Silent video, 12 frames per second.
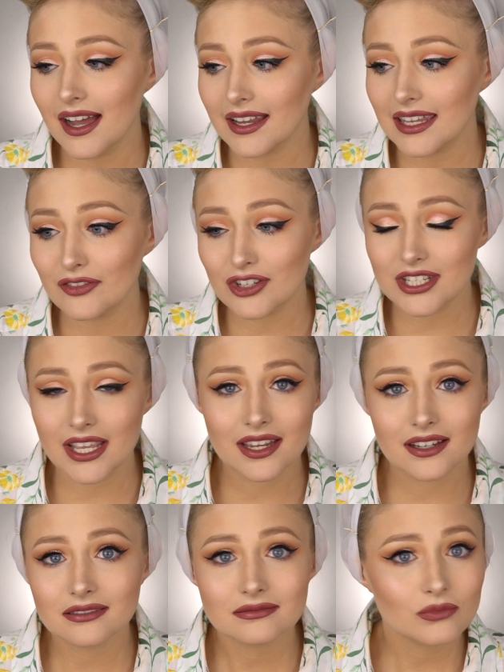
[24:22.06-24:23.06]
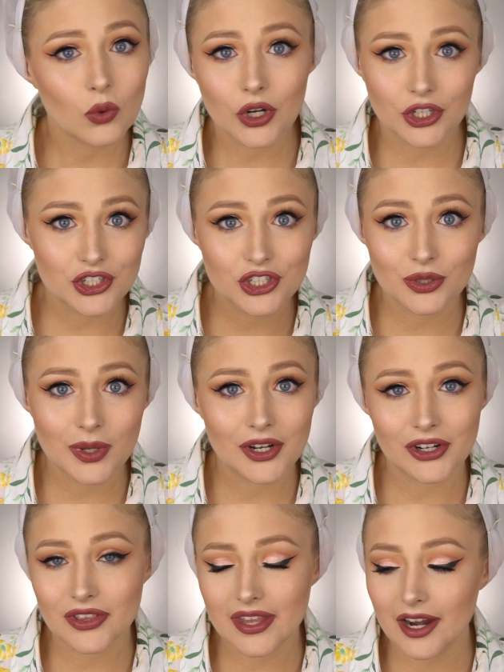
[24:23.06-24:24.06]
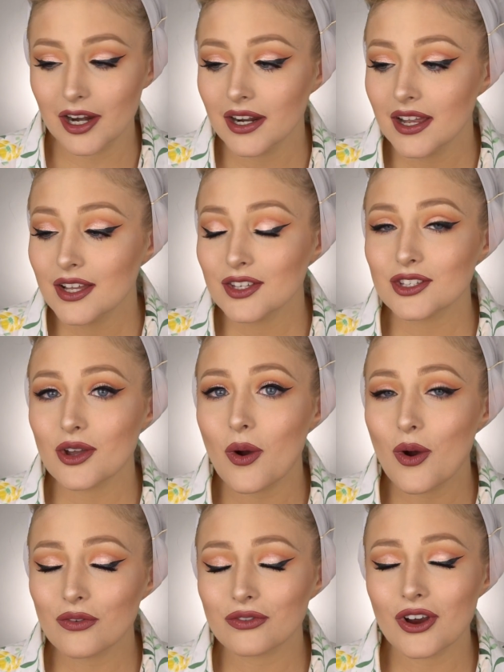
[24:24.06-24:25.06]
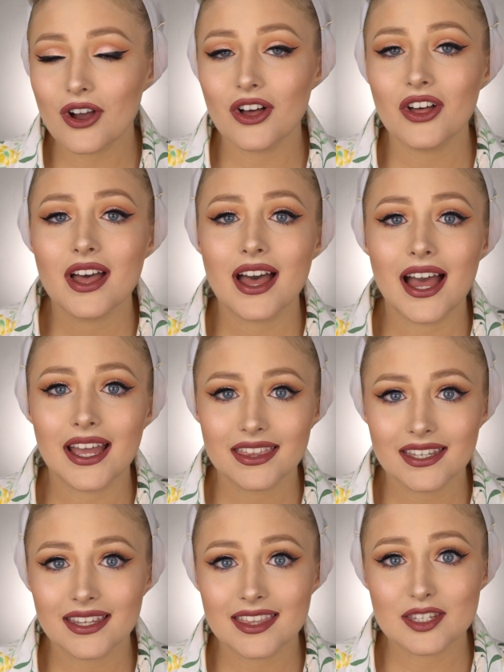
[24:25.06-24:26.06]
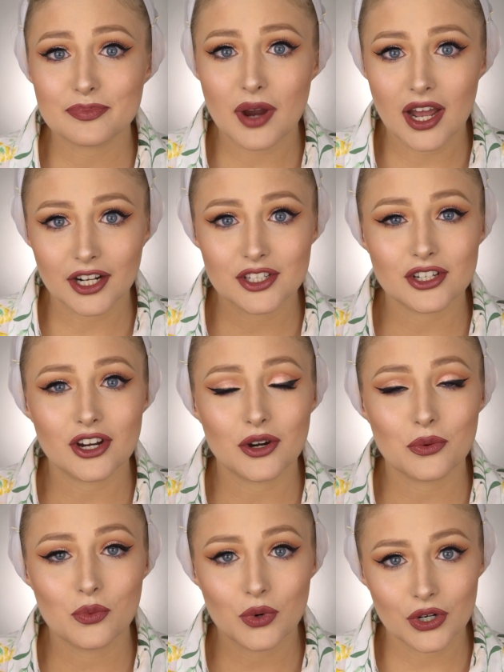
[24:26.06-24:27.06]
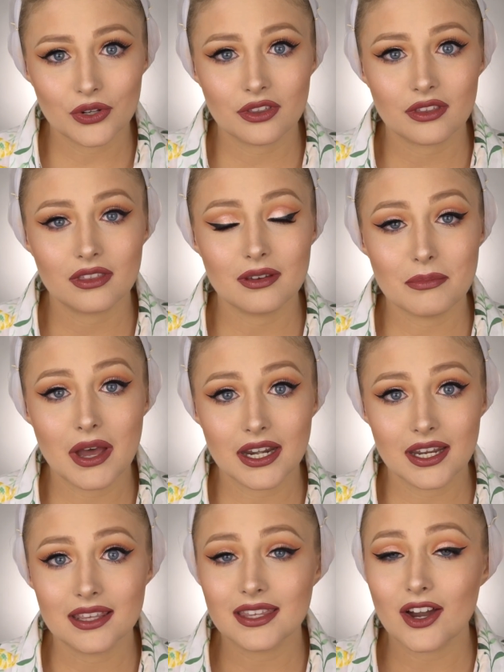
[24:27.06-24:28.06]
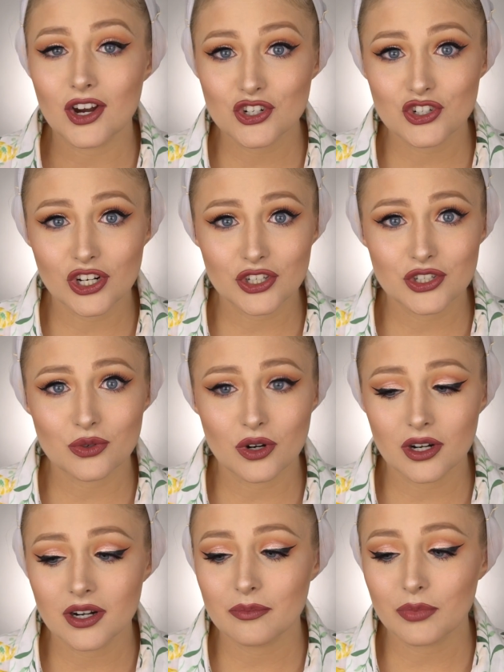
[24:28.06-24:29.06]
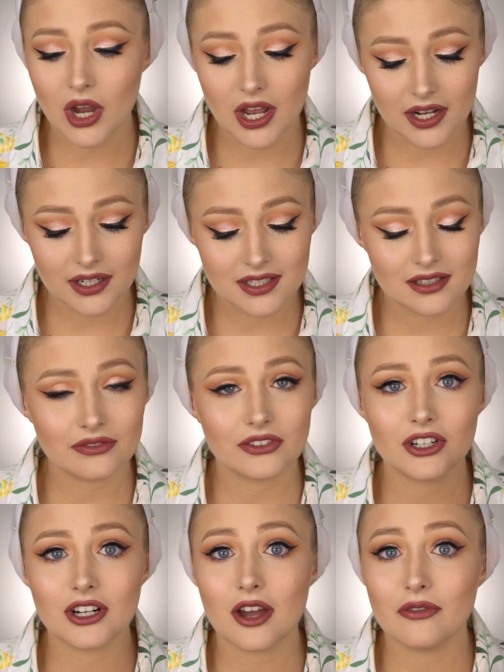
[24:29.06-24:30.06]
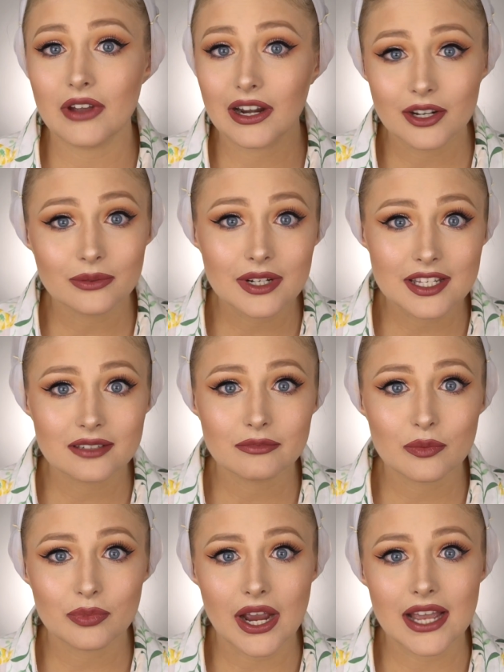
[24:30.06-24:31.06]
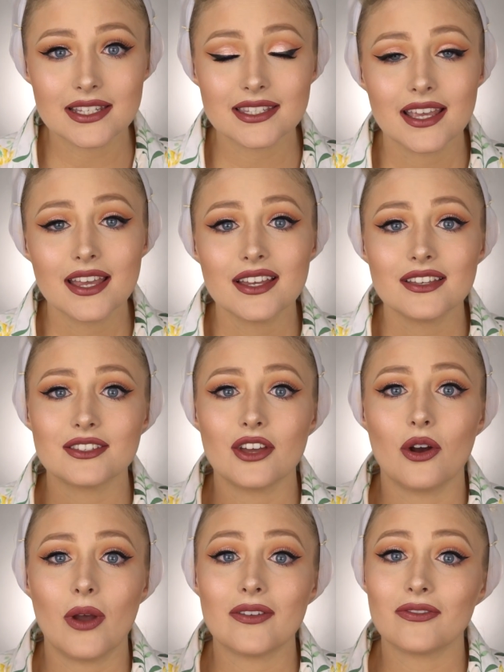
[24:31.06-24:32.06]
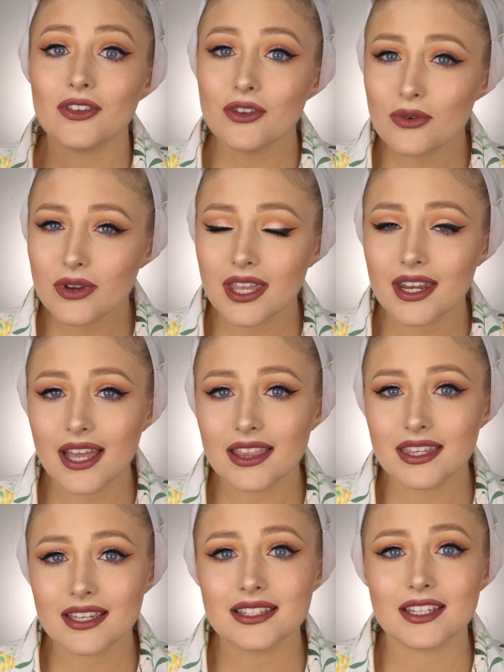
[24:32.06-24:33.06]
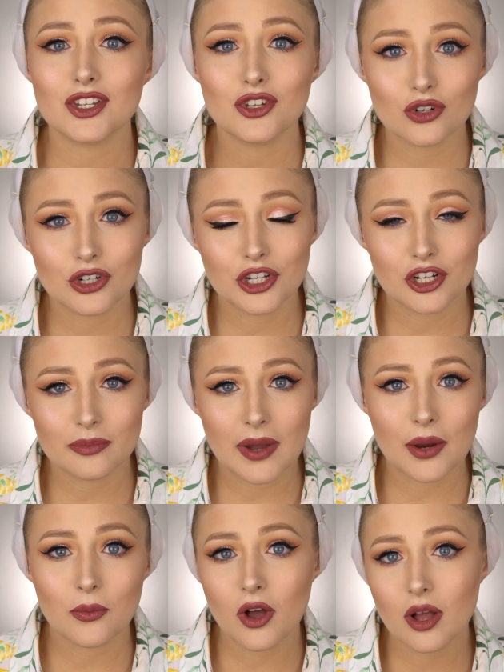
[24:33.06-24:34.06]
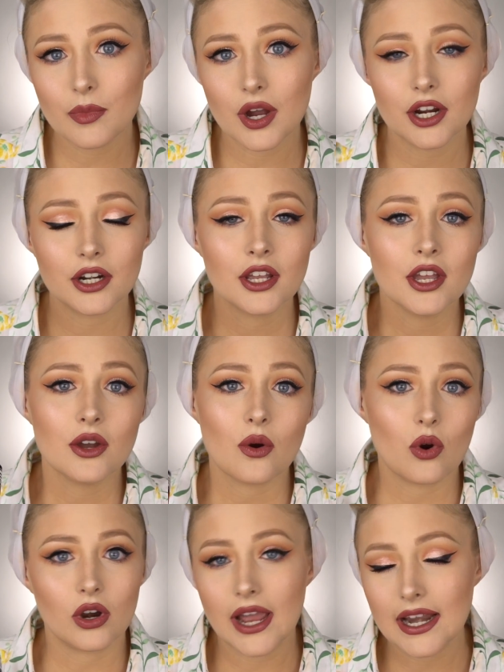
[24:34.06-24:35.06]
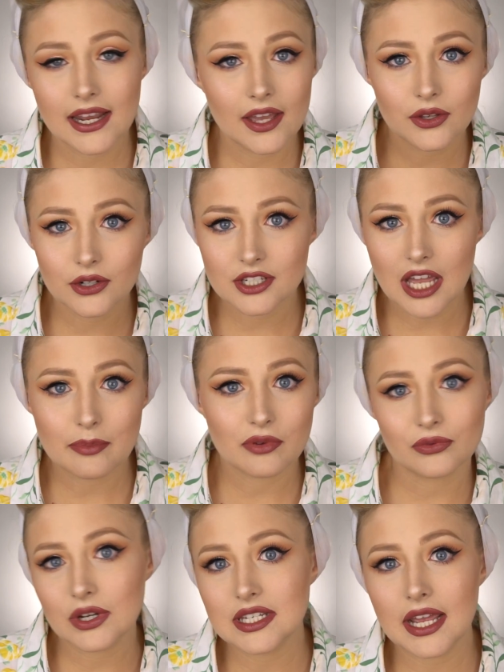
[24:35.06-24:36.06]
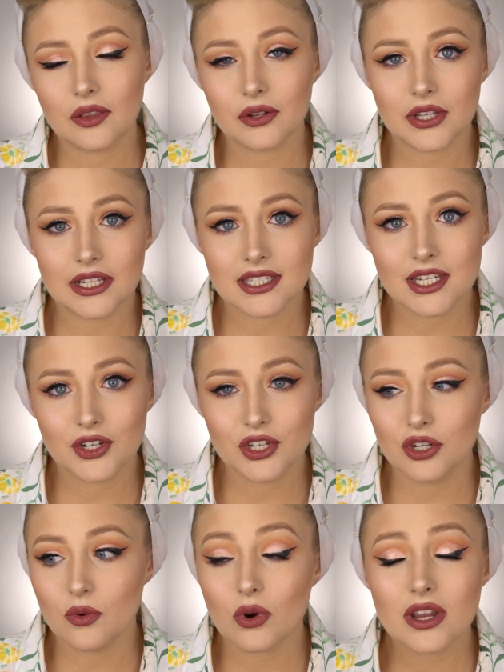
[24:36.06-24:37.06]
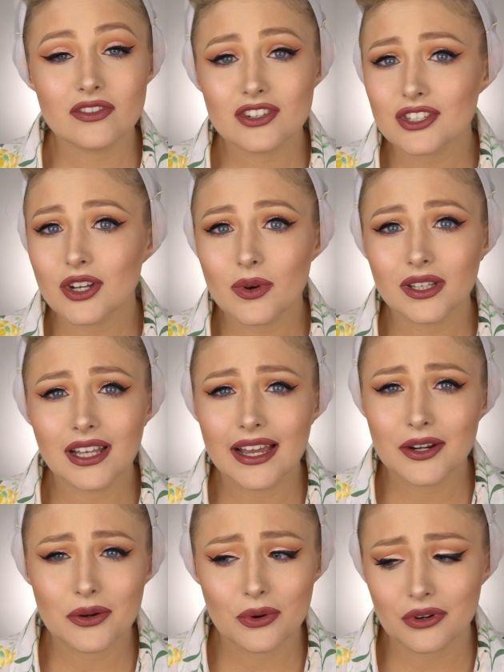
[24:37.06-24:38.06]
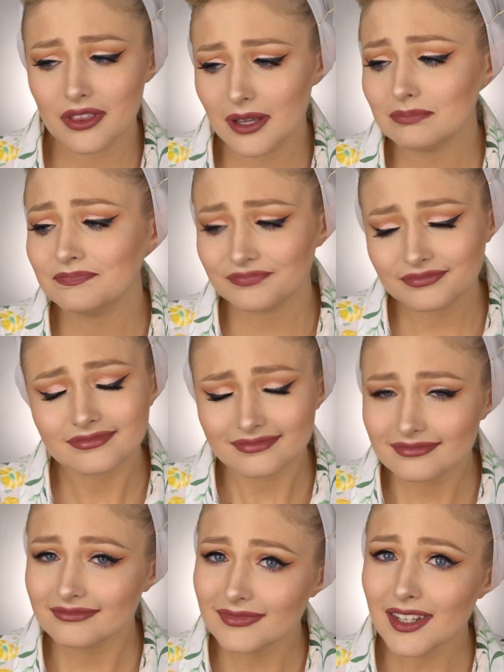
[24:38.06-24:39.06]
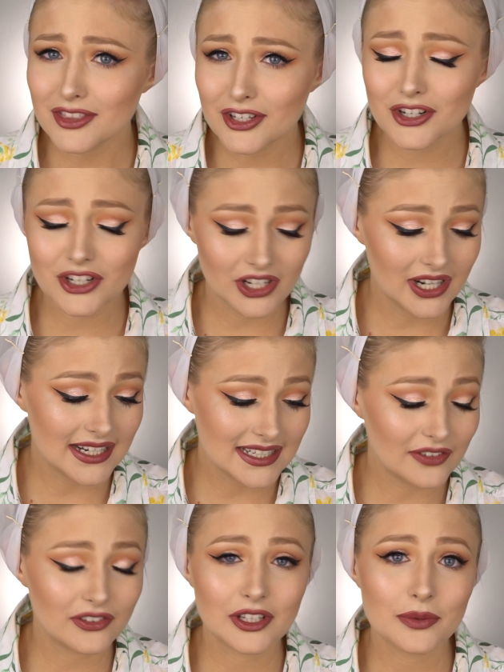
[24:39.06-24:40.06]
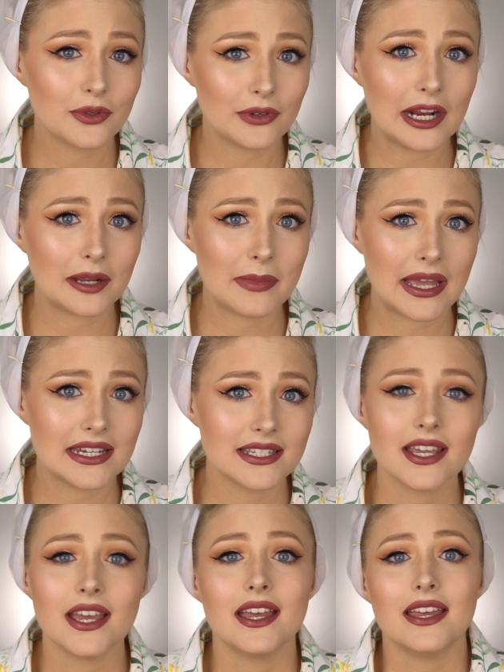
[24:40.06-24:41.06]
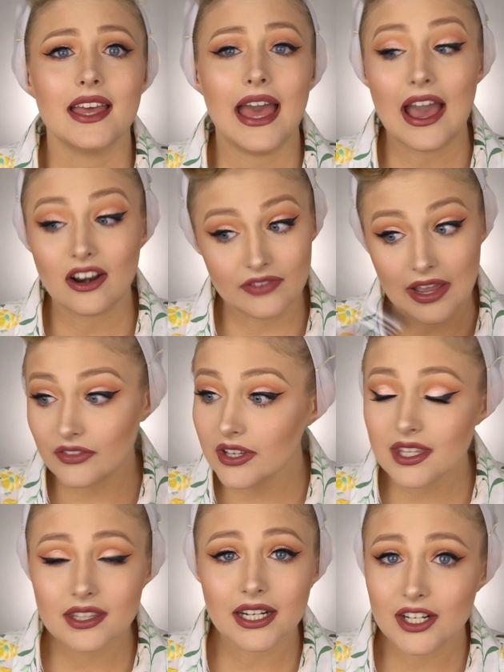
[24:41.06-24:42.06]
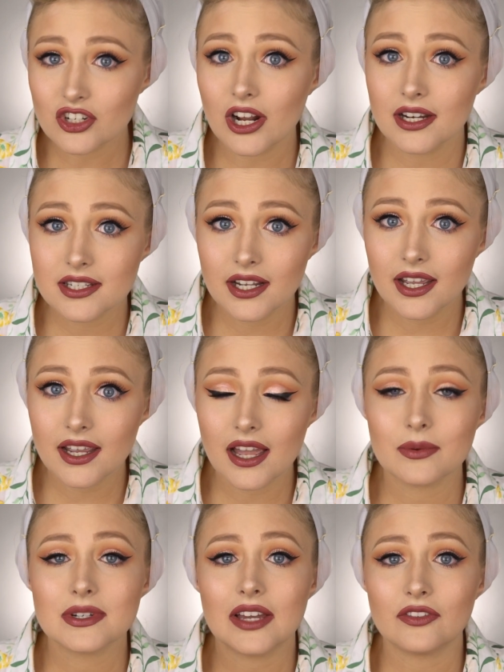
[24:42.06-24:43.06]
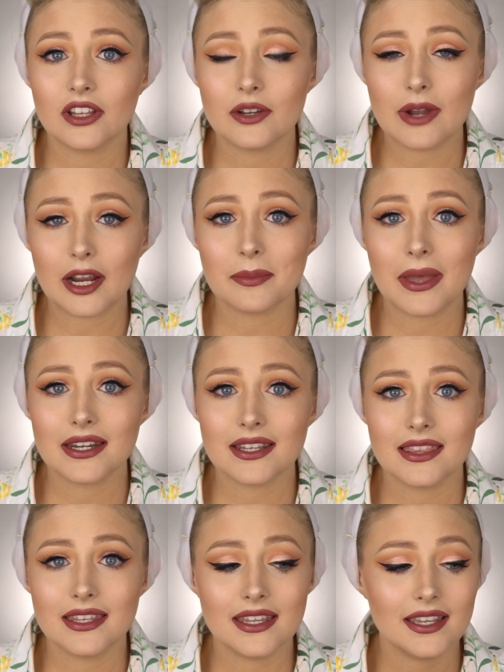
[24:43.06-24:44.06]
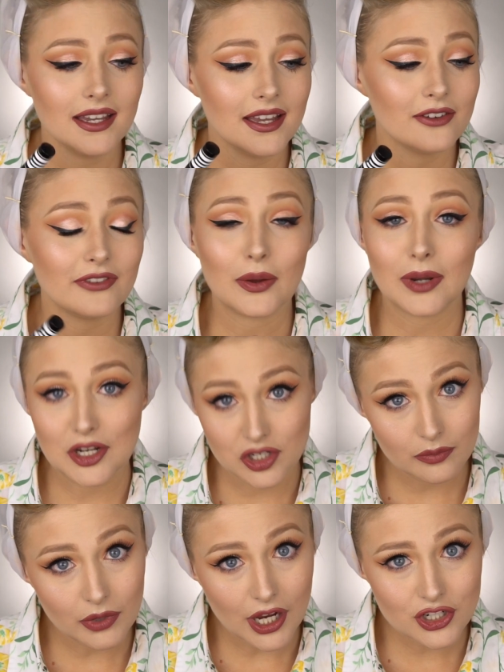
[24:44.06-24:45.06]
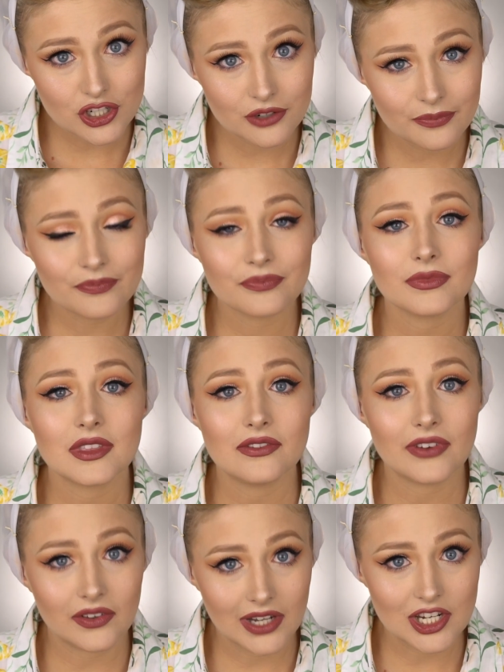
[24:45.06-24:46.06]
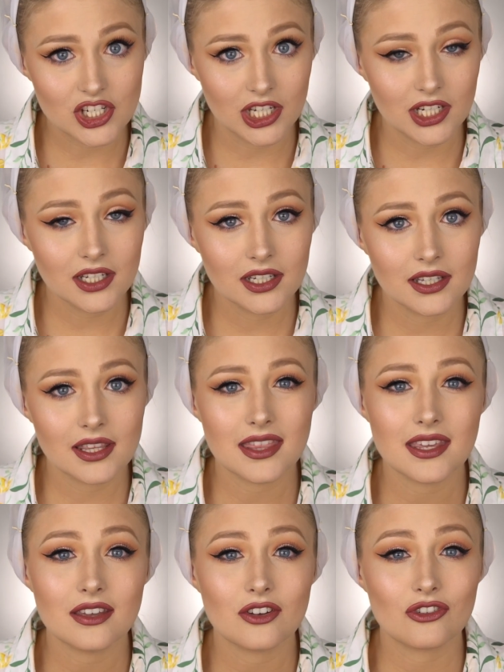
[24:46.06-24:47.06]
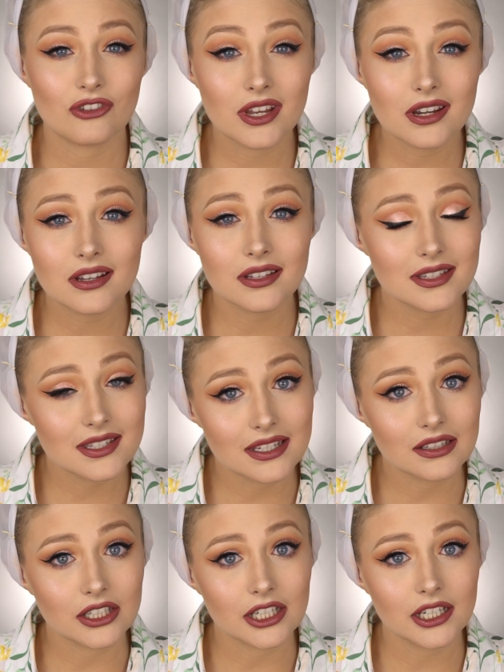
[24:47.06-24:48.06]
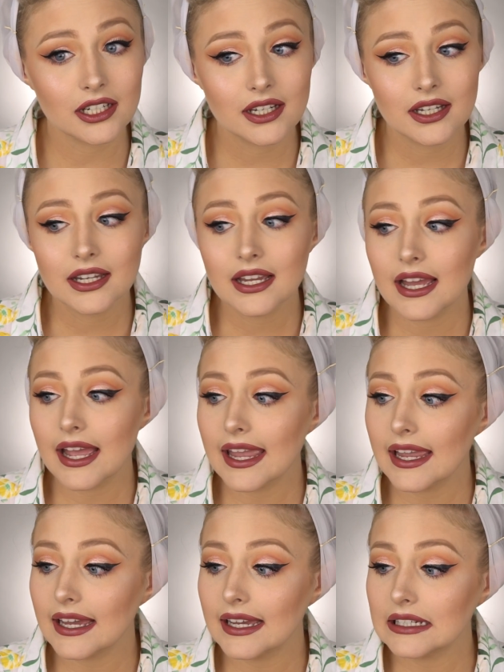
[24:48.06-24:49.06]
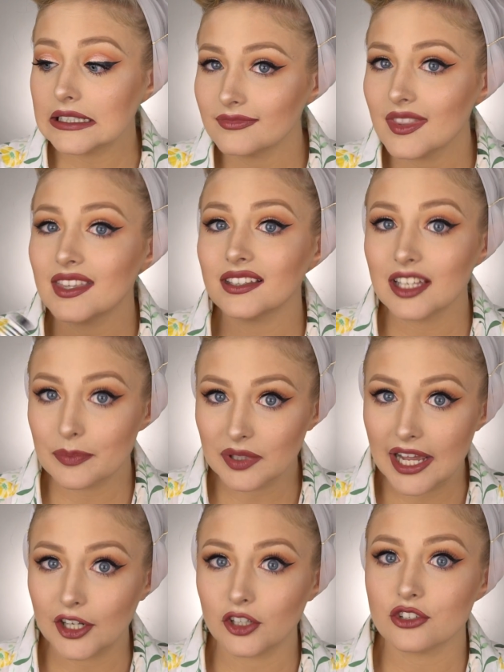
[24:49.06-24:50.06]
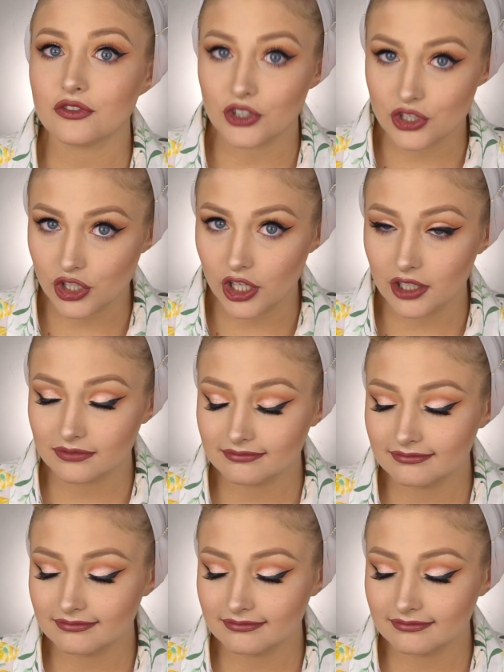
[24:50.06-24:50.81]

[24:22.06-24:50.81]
give or take 1 or 2 here and there. So overall, I think these products are worth the money. They are drugstore products for a very reasonable price. So if you can get these in your nearby Walmart or any other type of retailer that's near you, or even just go online and order them, they're good. And I definitely would recommend, out of everything that I tried today, I would definitely recommend the foundation brush, the foundation, the green concealer, and the lip liners for sure.